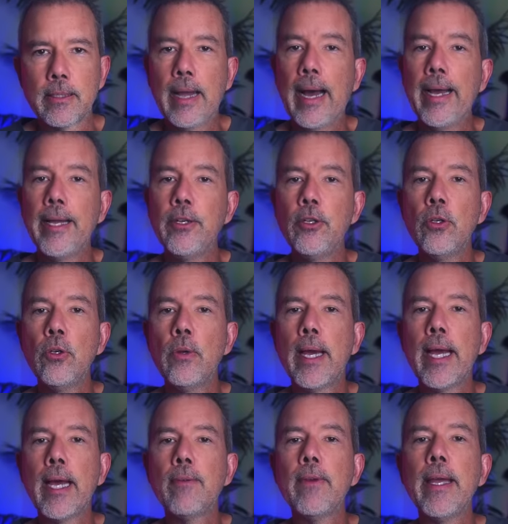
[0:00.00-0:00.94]
I do
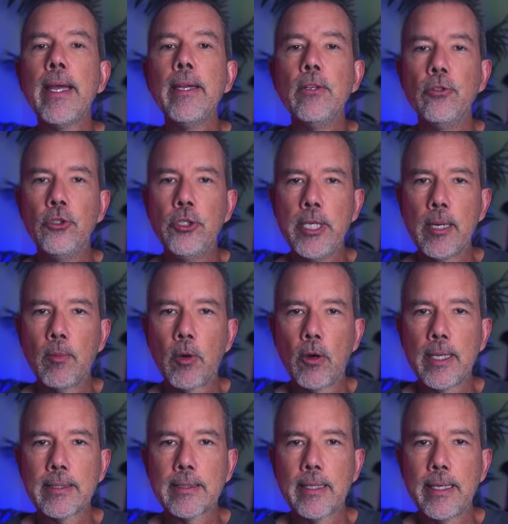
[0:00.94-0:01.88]
have a
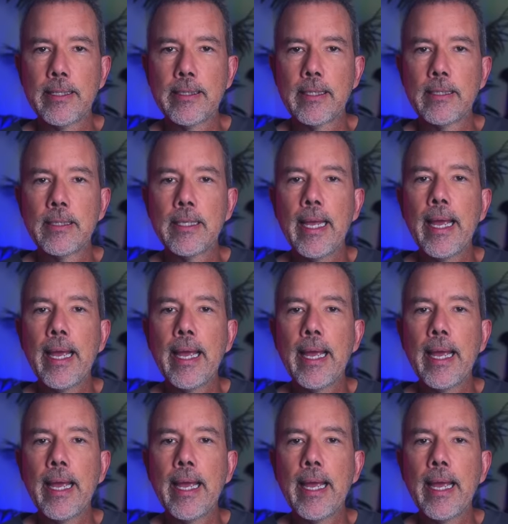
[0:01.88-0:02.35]
GMRS license,